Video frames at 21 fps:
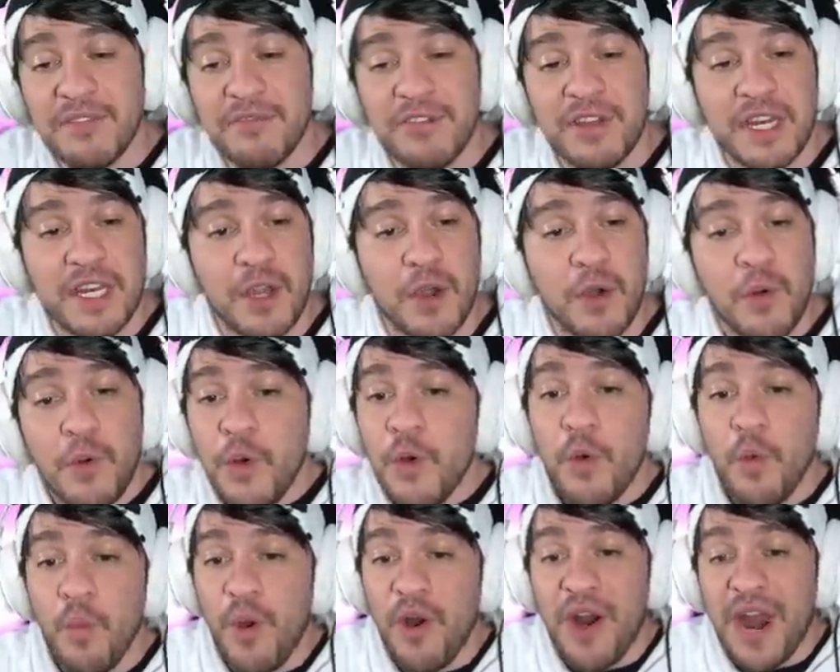a video
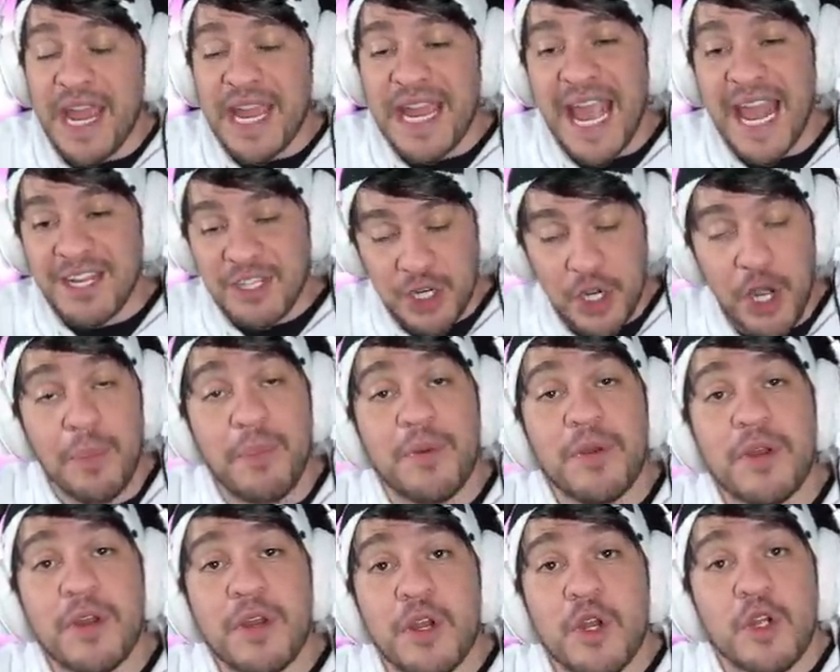where I catch up
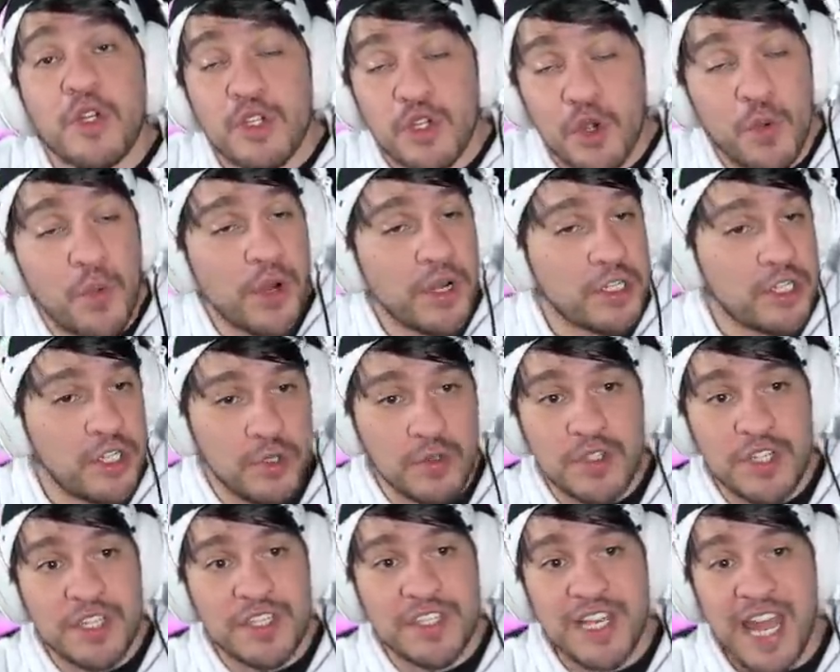to where
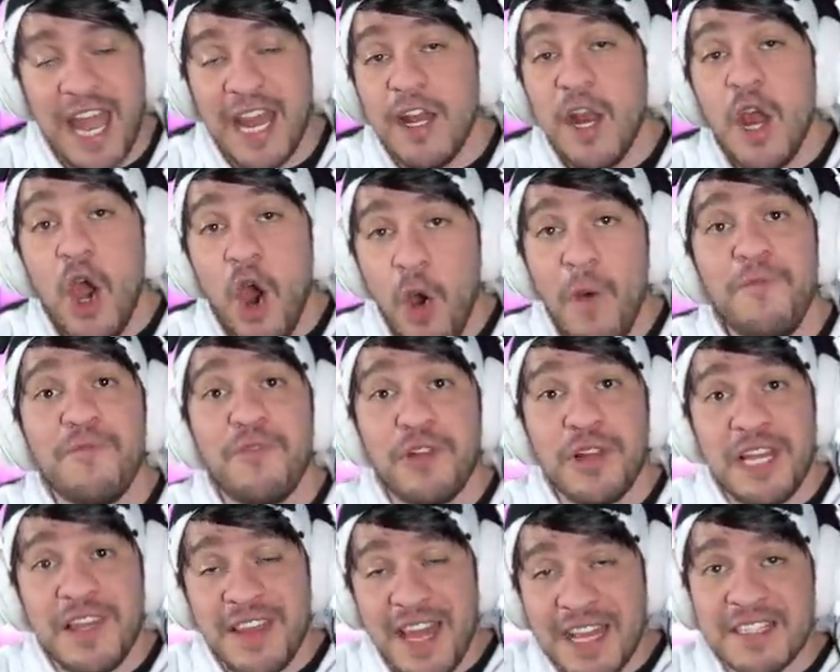Juicy's at.
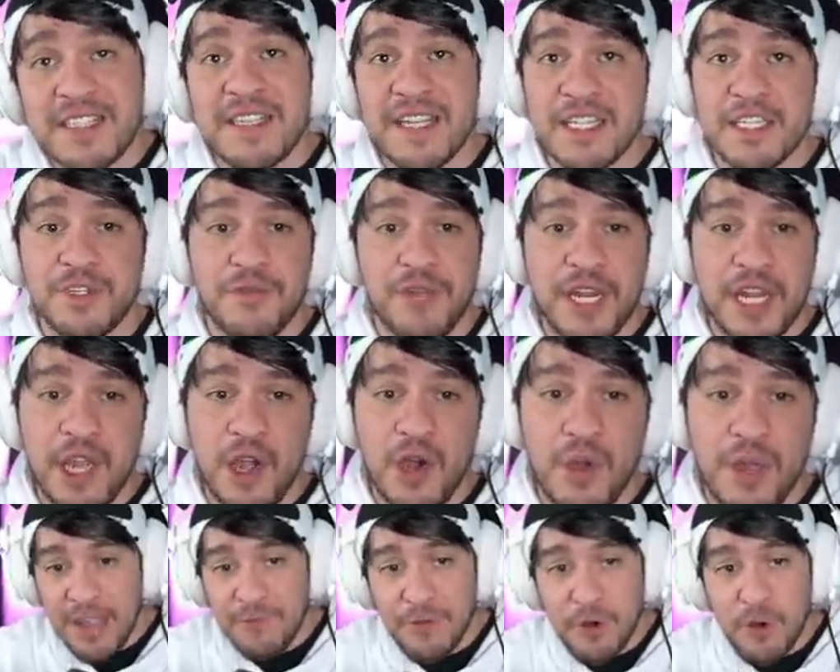Hopefully that's this
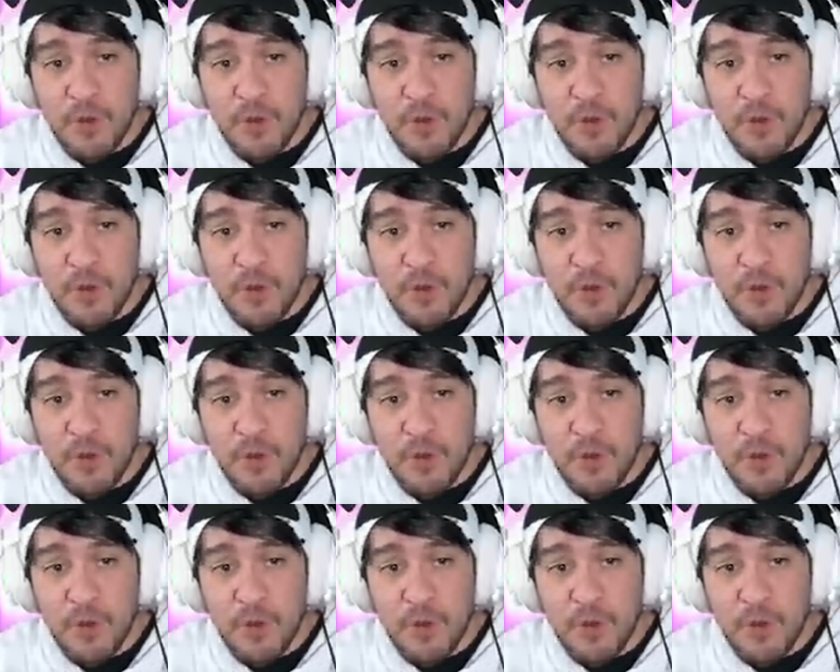video. If